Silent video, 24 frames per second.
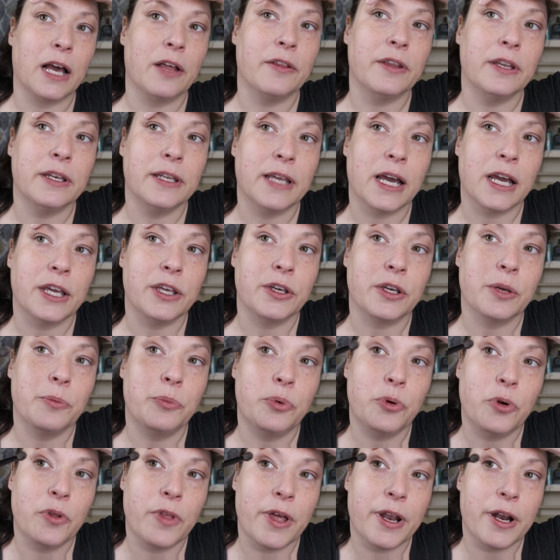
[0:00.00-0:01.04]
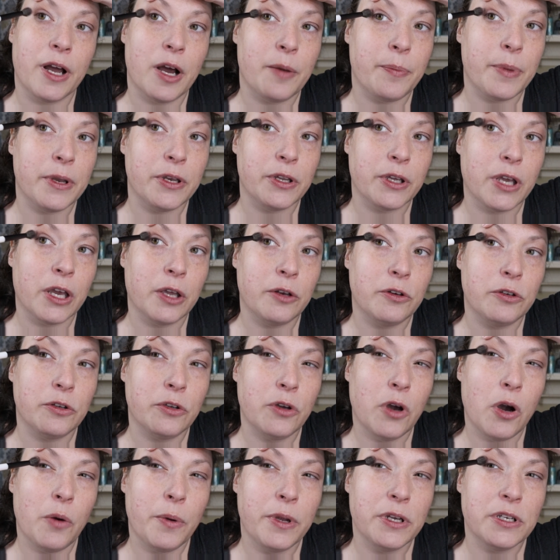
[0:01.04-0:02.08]
out, then yeah, you can pull that up and you can
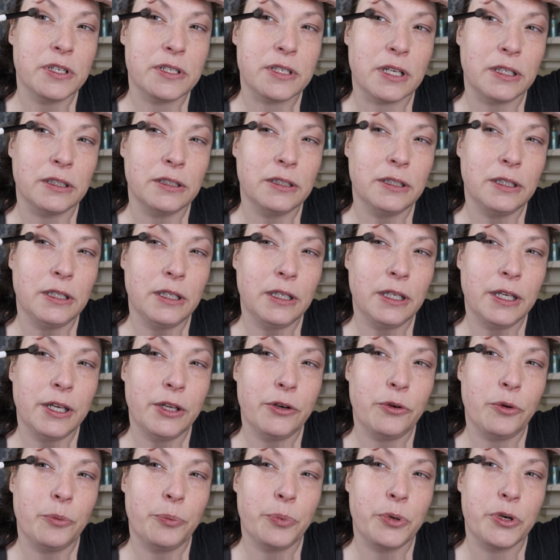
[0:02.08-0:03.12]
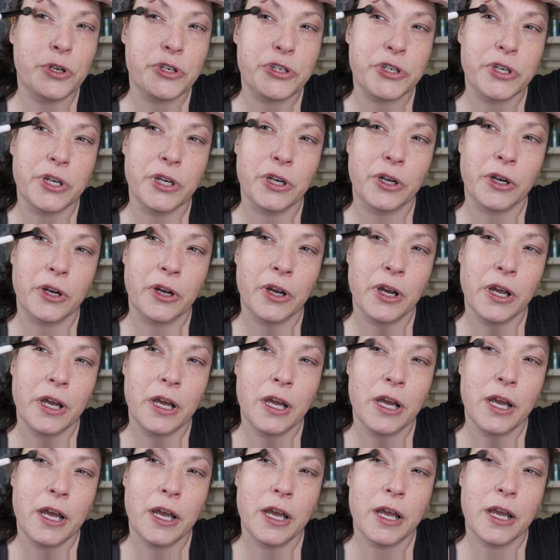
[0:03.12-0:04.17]
go in just a little pushier
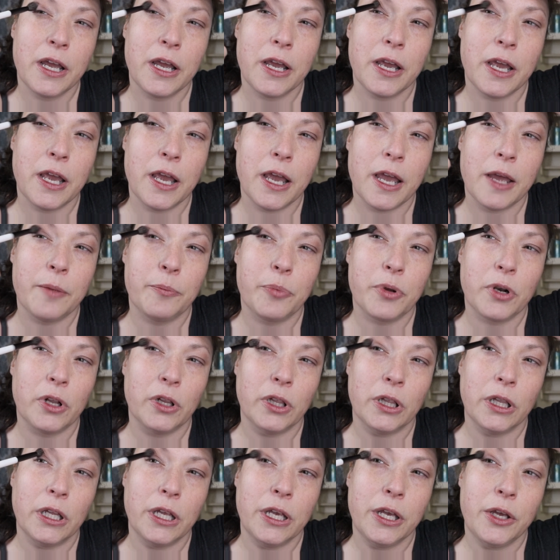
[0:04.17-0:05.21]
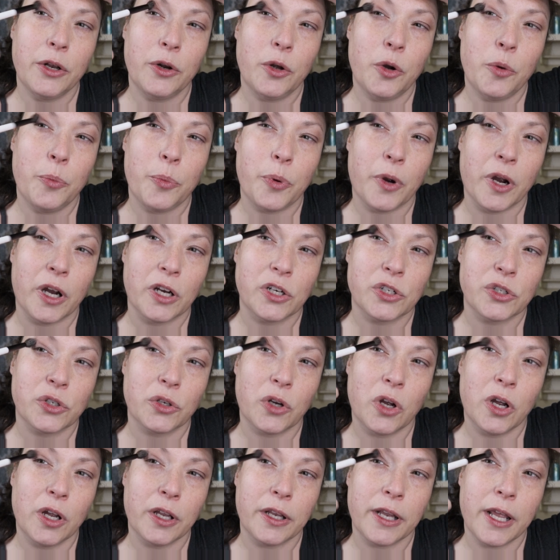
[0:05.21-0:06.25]
and put a little
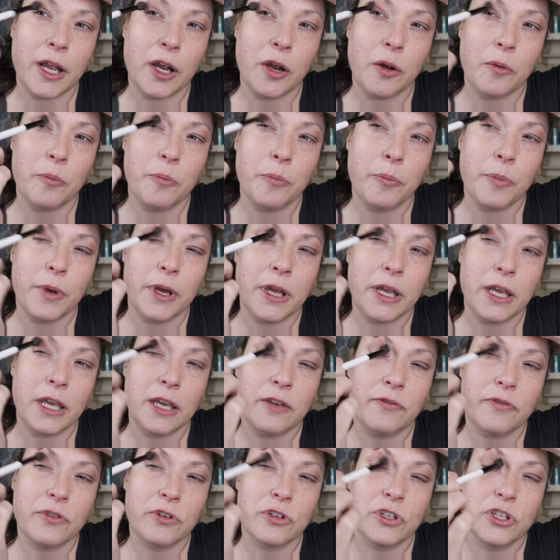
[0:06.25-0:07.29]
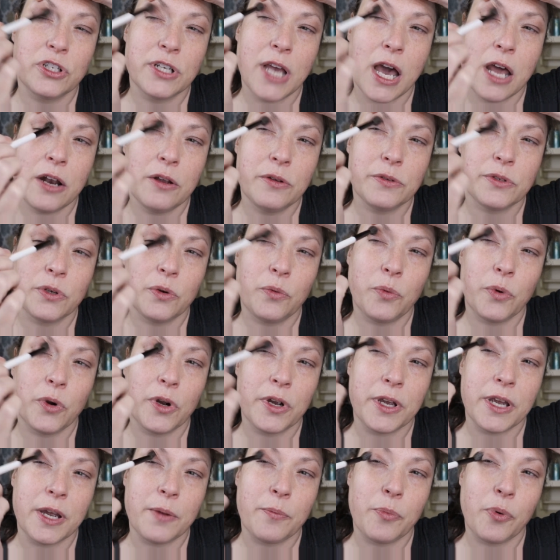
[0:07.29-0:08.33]
pressure on there. But if your shadows are
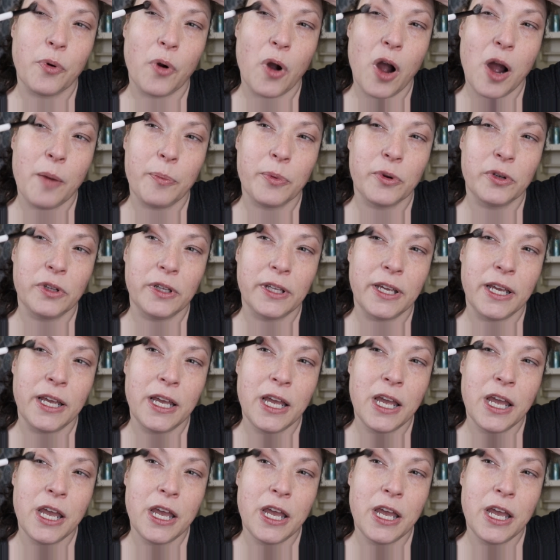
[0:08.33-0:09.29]
working properly,